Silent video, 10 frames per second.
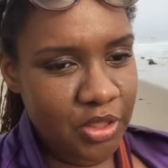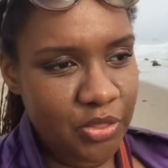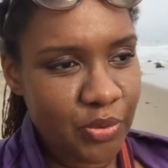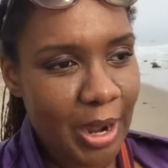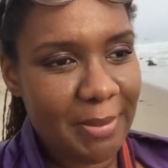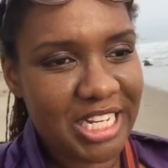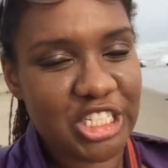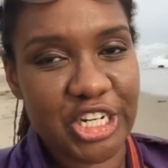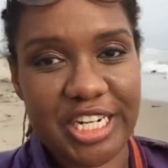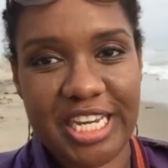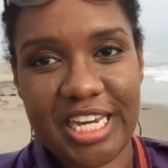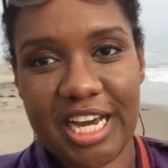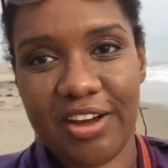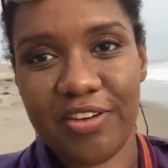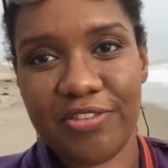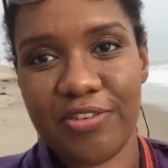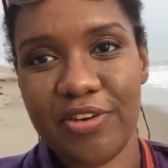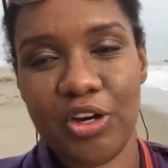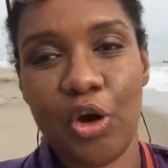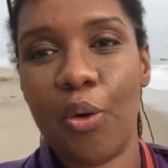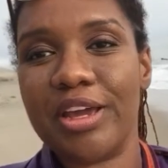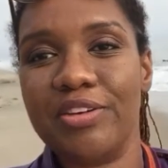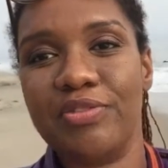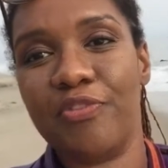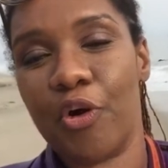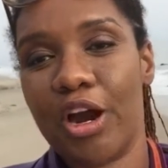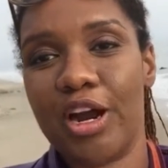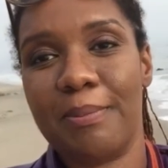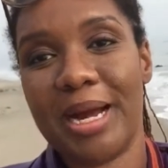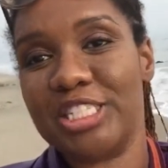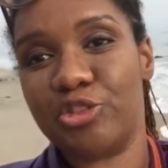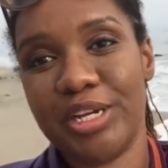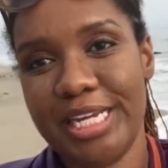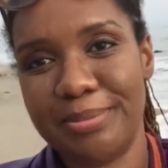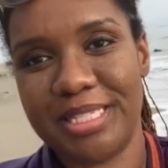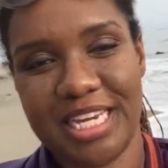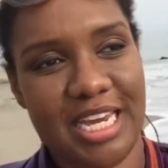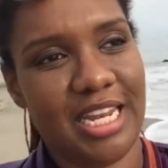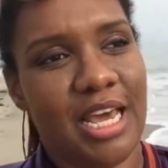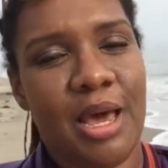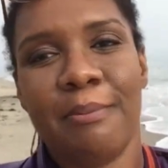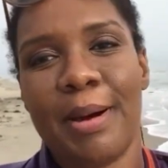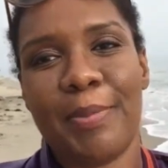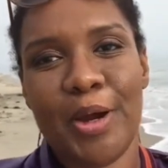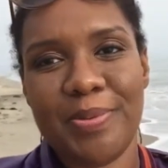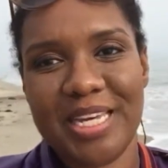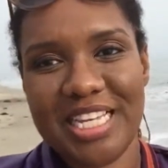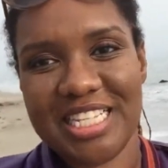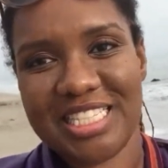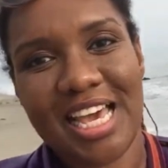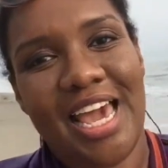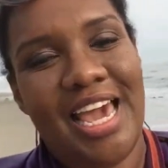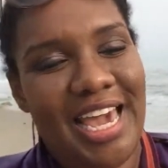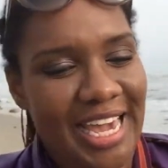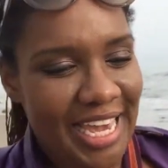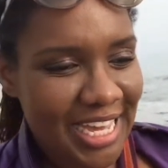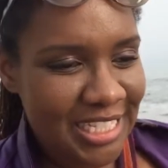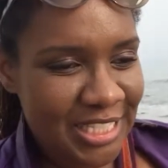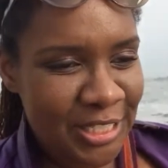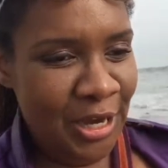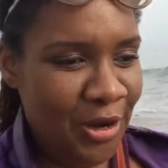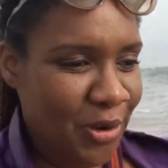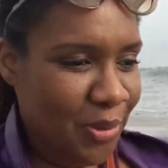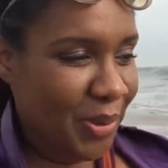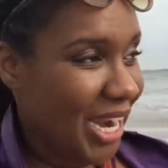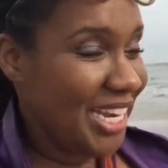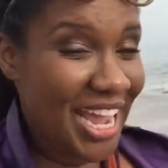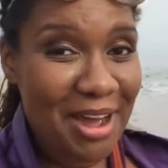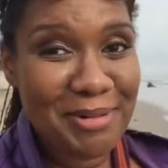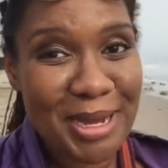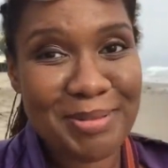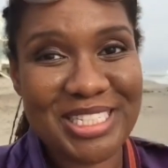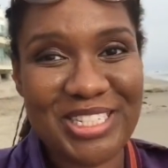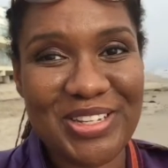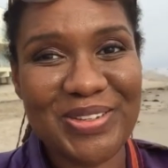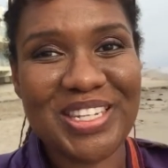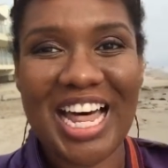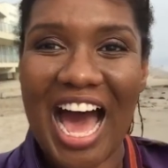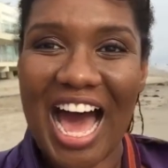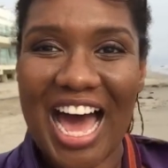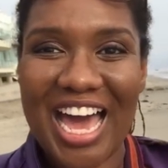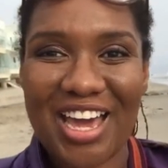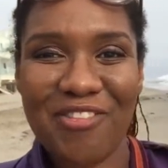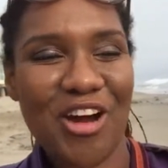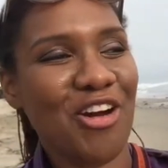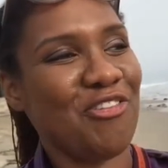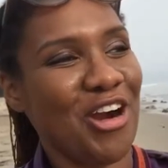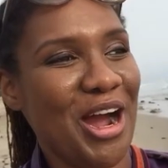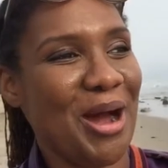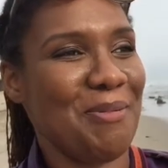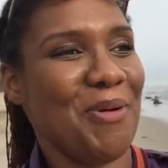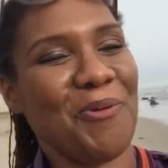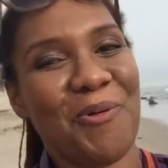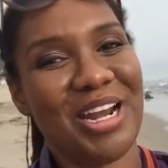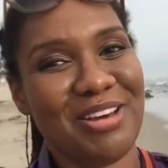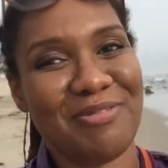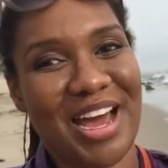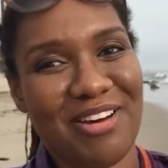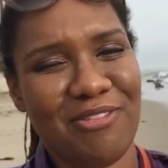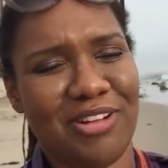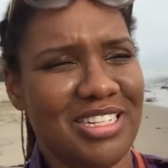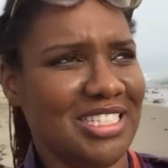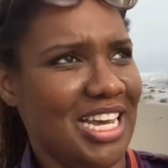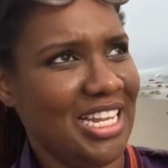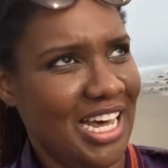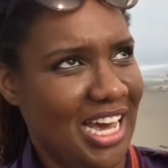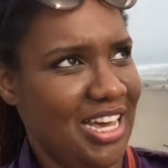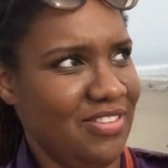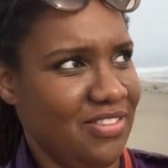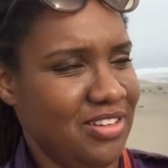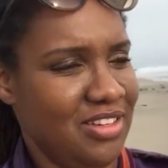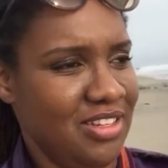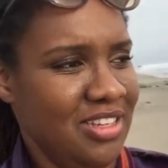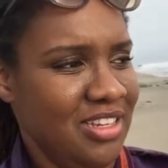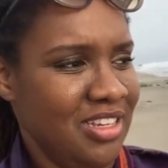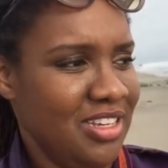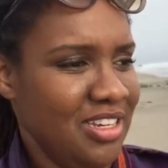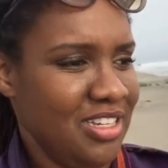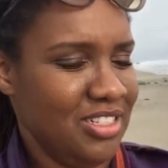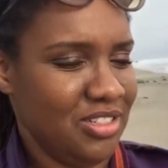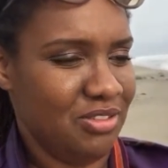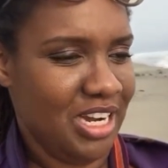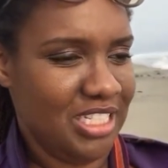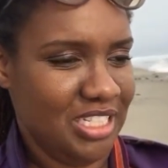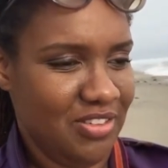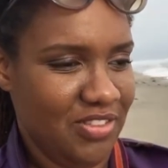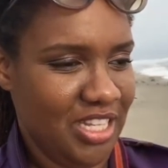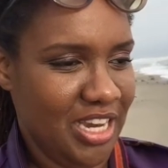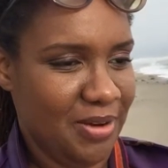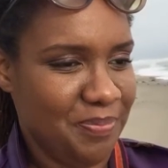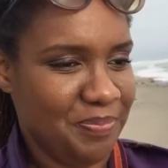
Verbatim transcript: throughout my journey of going for my dreams and my purpose. And so right now I'm coming to you live from one of my, well, it's not live because you're watching the video.